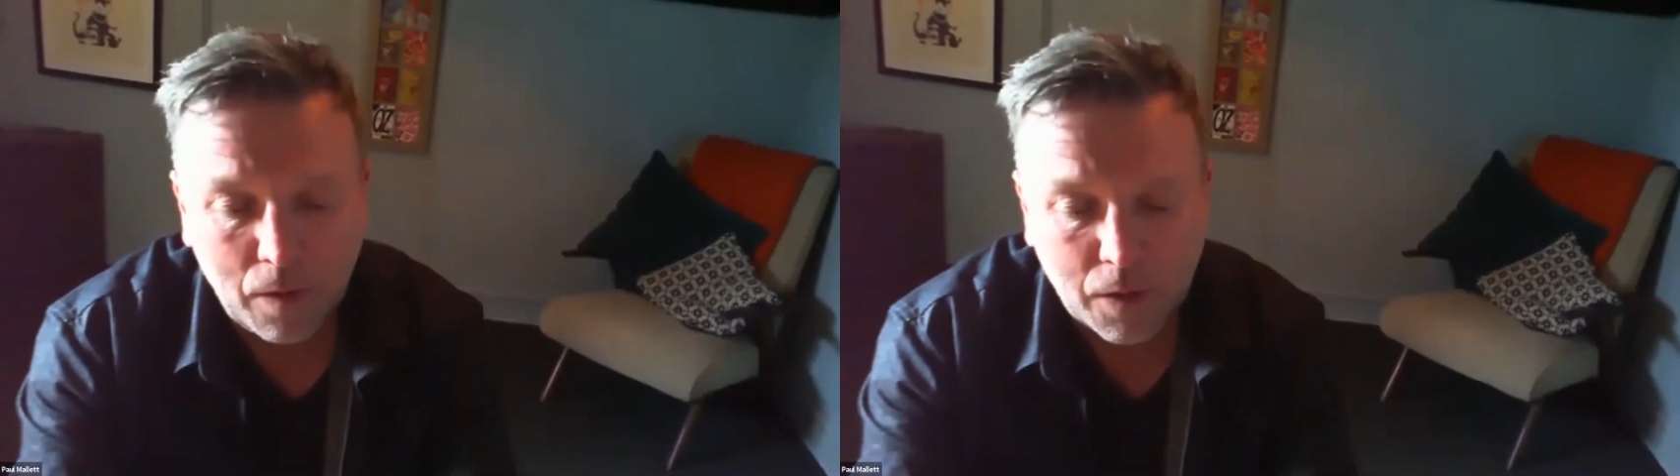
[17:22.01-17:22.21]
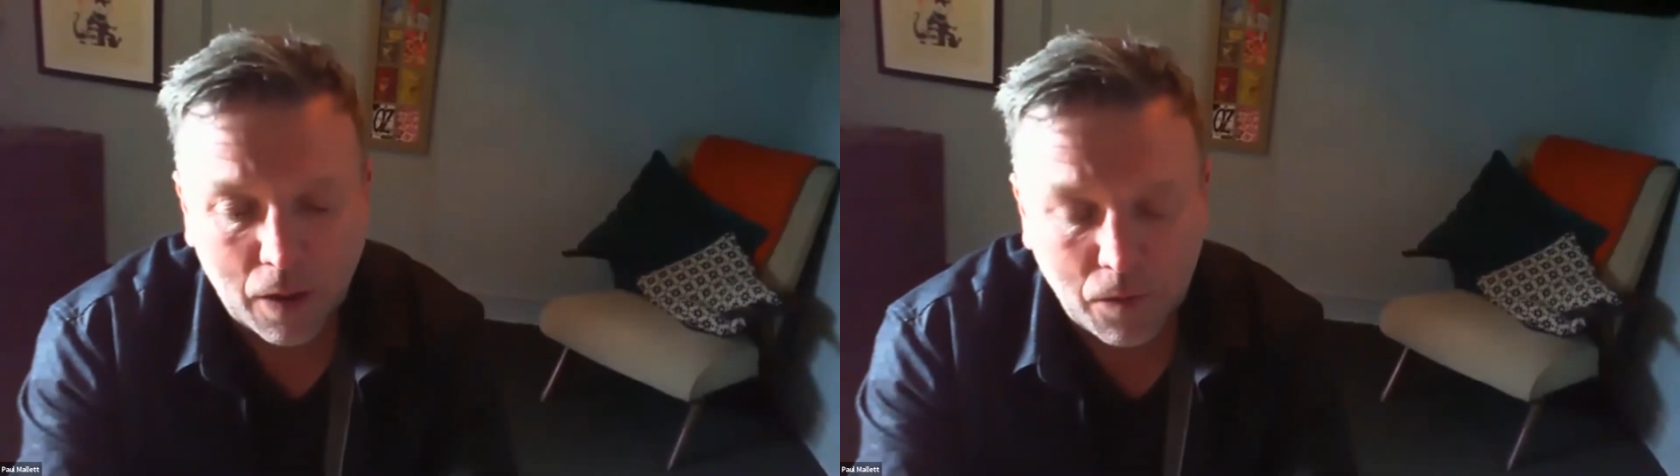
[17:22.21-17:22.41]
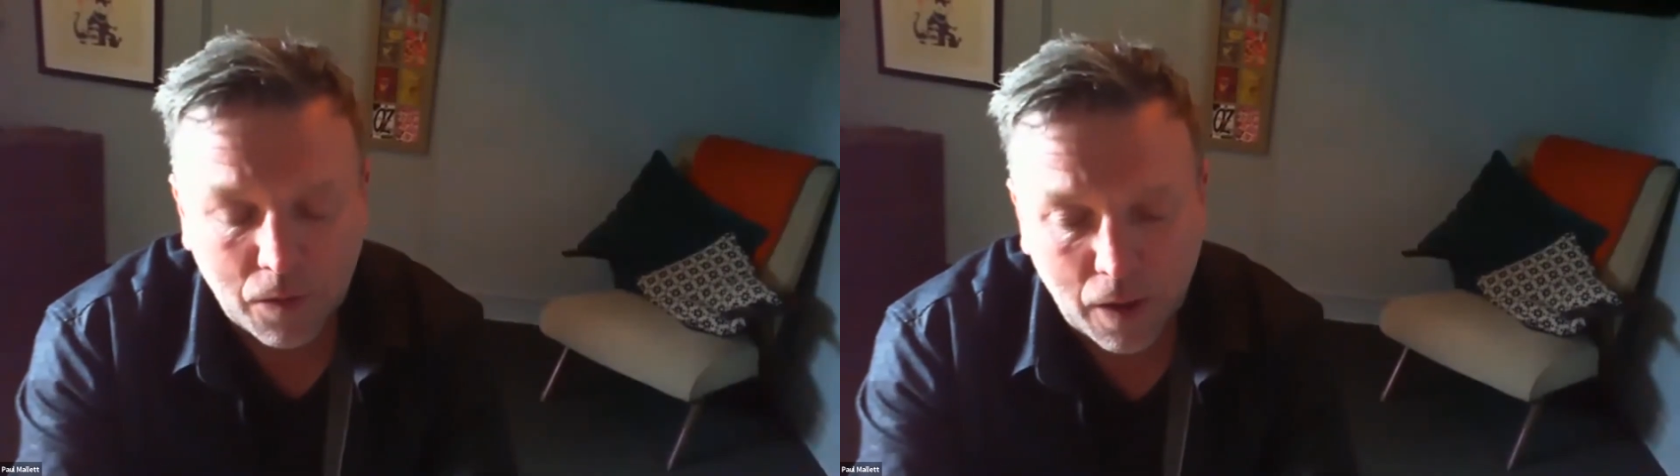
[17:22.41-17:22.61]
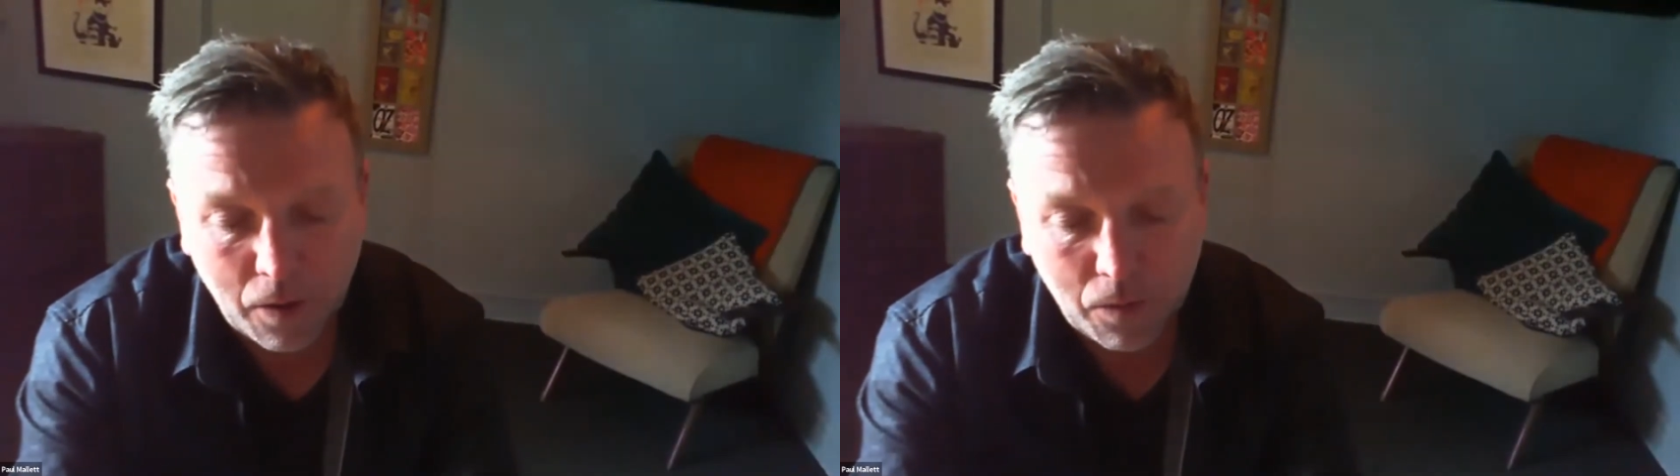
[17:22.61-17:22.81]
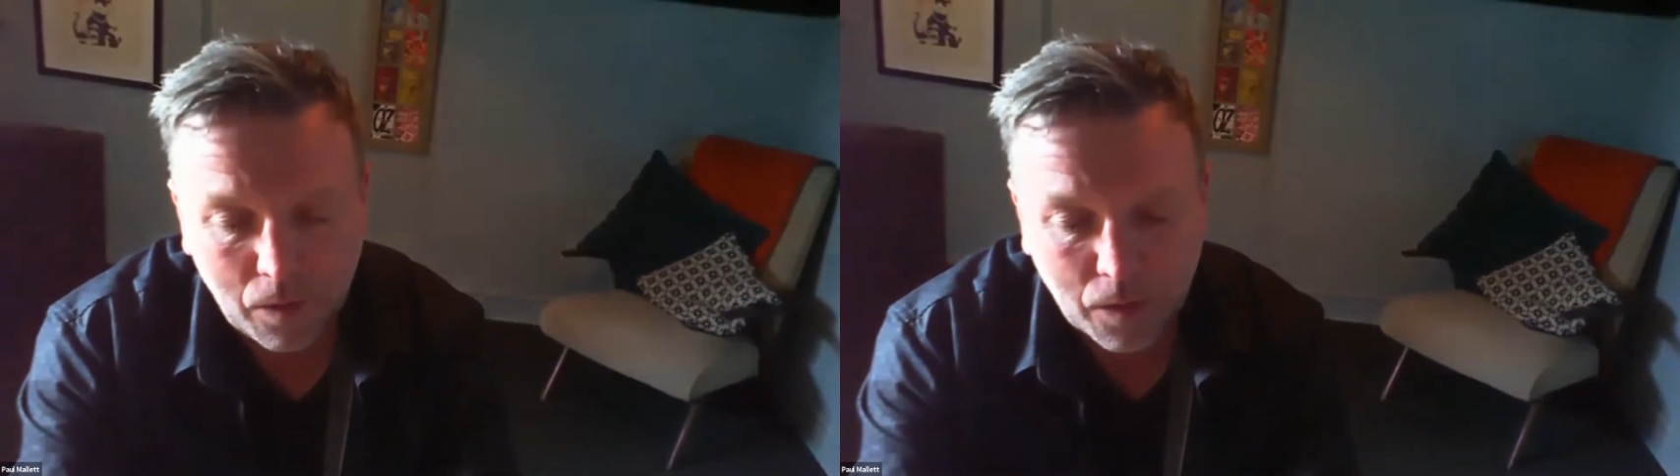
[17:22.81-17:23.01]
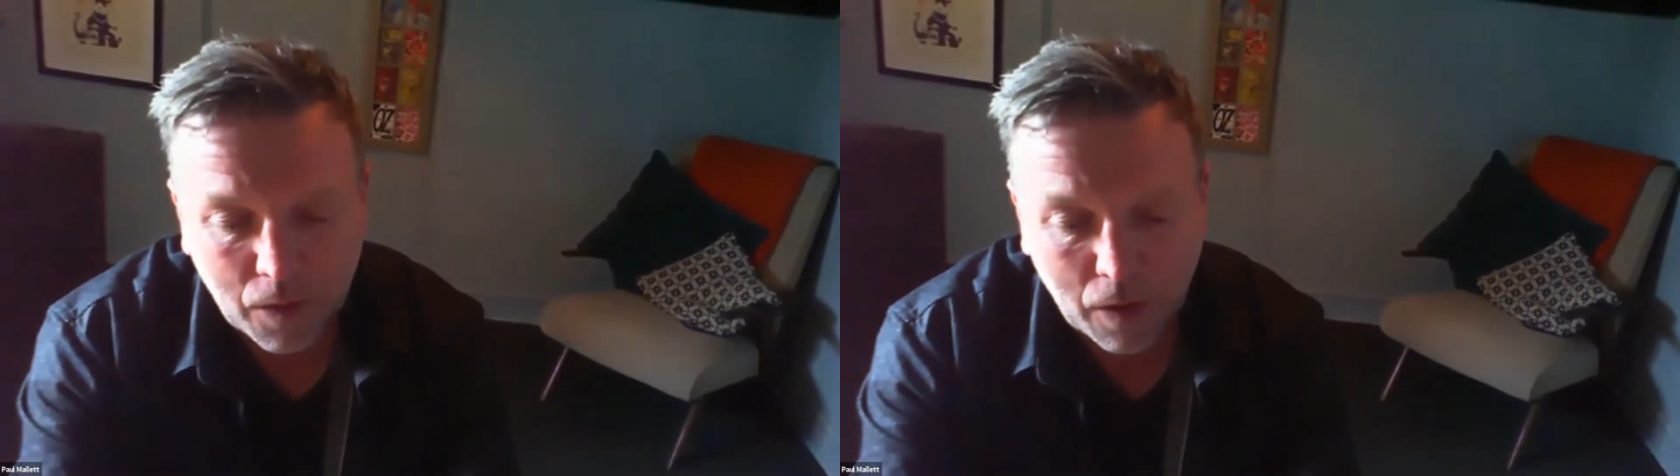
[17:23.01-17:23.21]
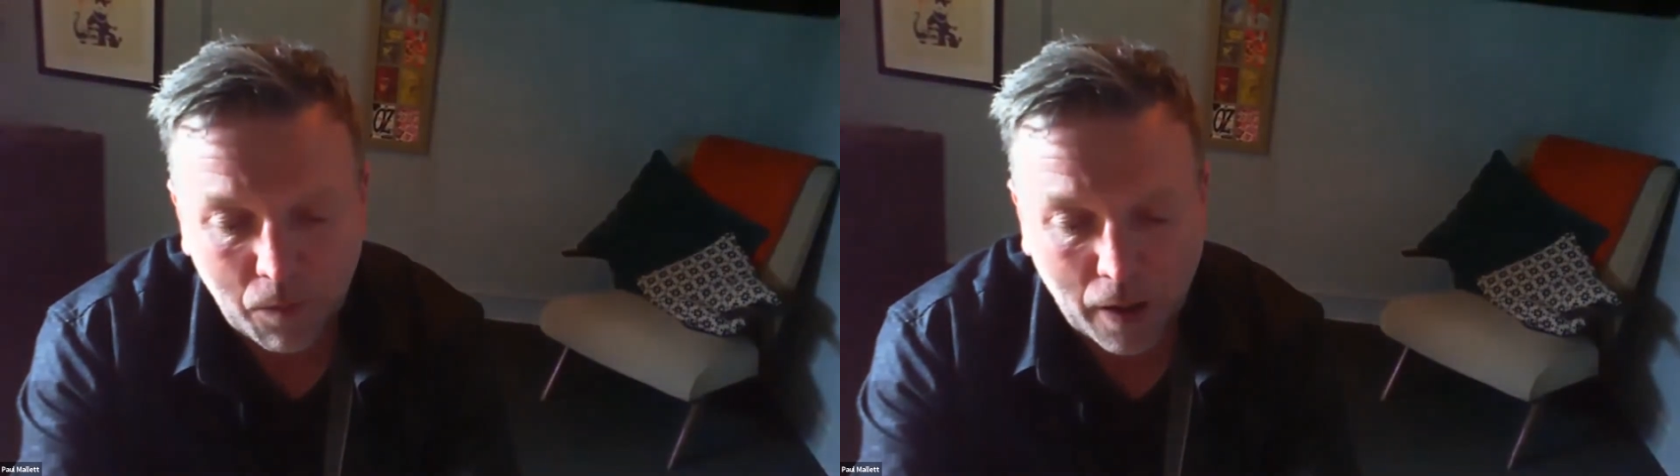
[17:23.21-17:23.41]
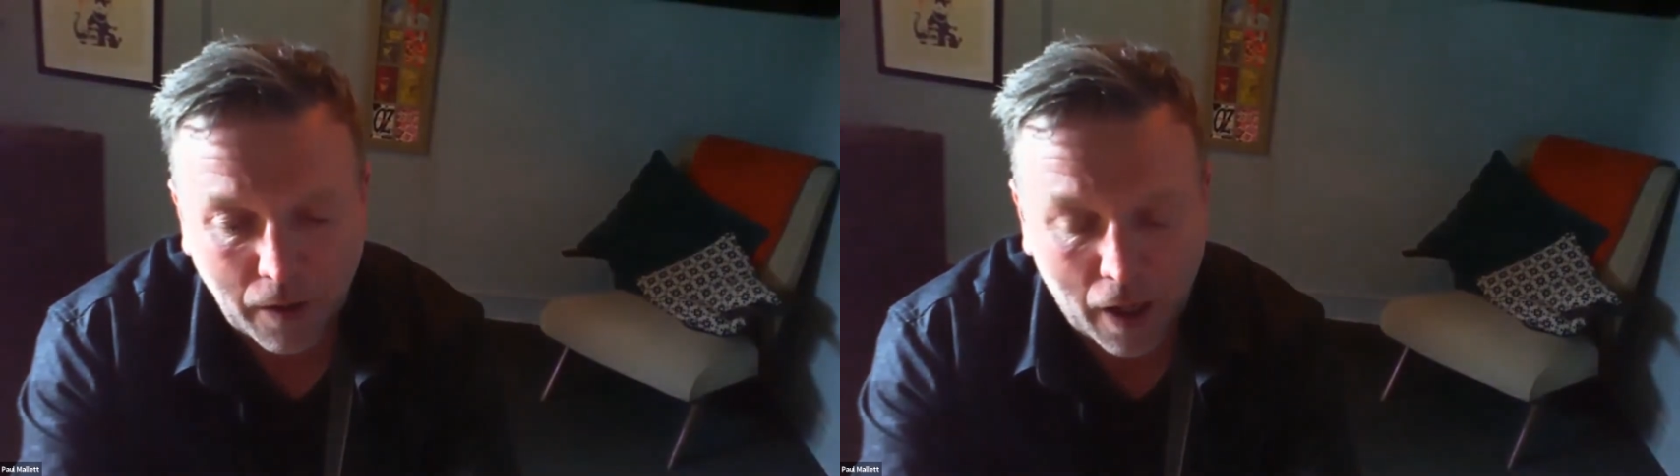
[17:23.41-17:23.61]

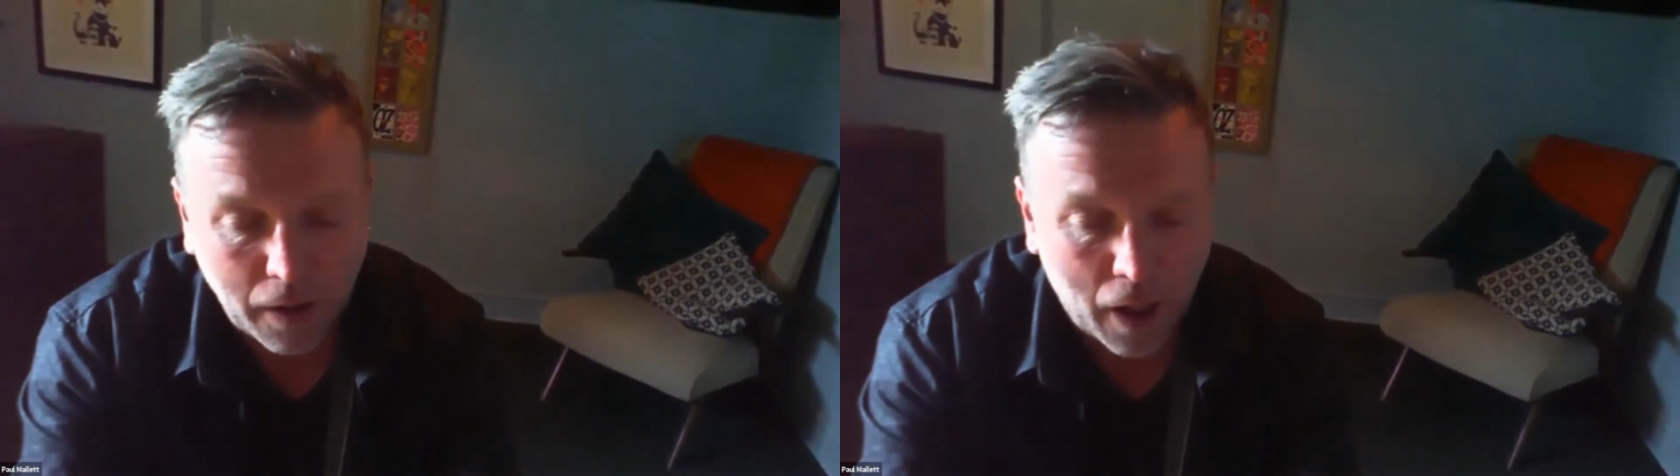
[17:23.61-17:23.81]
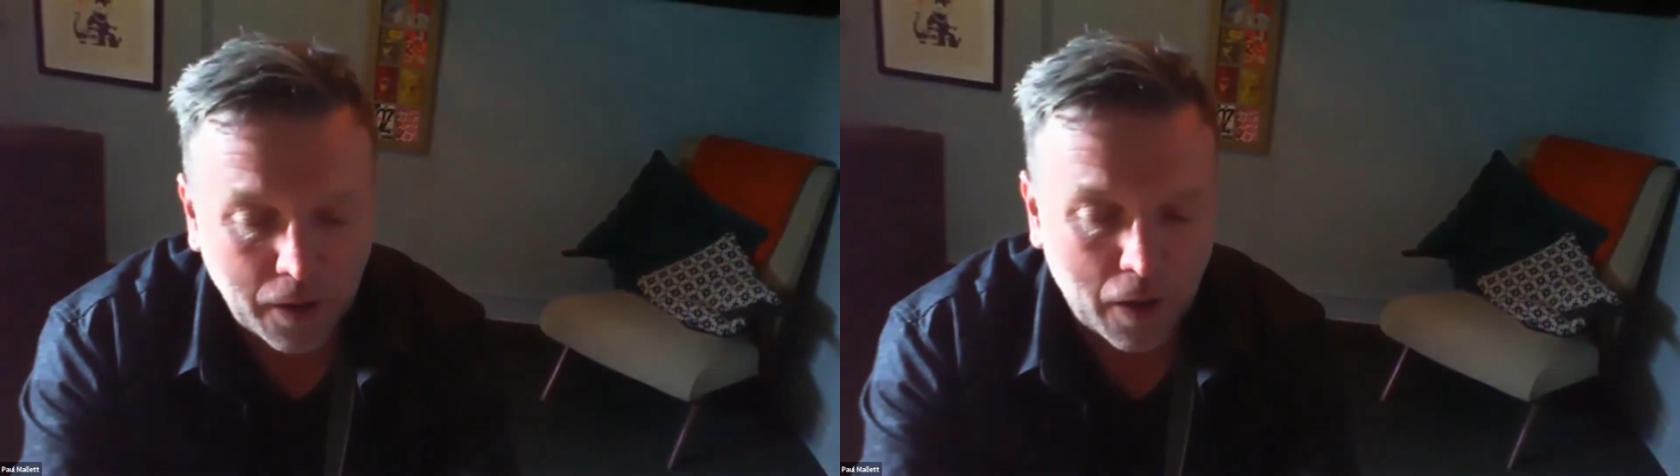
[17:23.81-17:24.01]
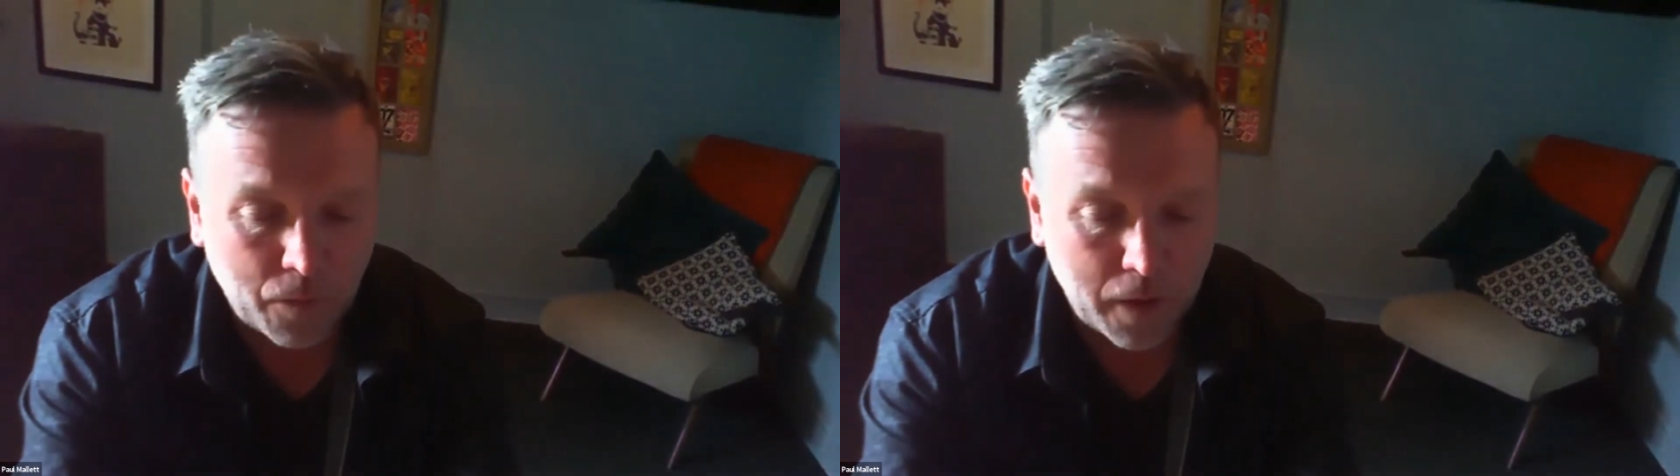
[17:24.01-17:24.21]
that